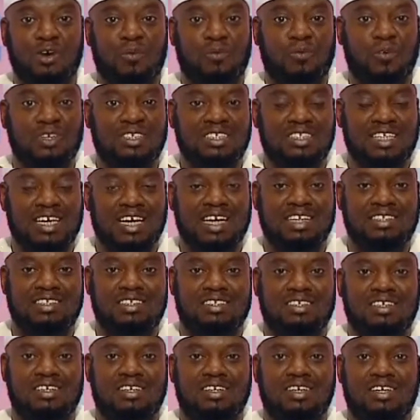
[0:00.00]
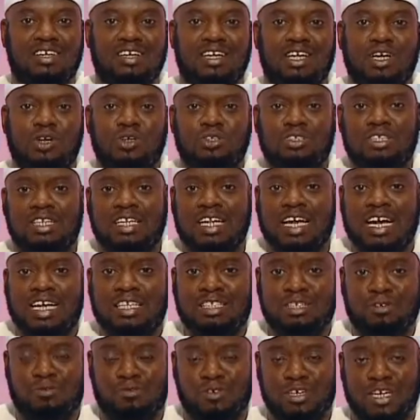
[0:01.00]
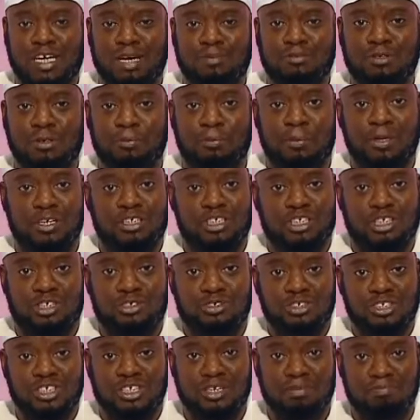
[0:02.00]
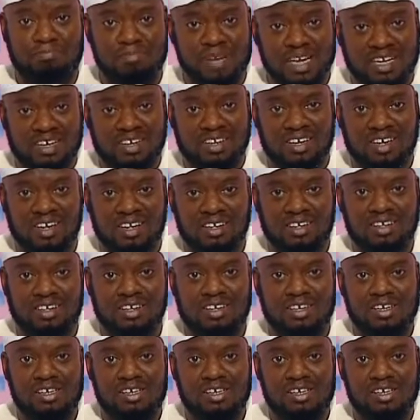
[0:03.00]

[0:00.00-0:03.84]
was that it was lighter for them, the persecution in Mecca,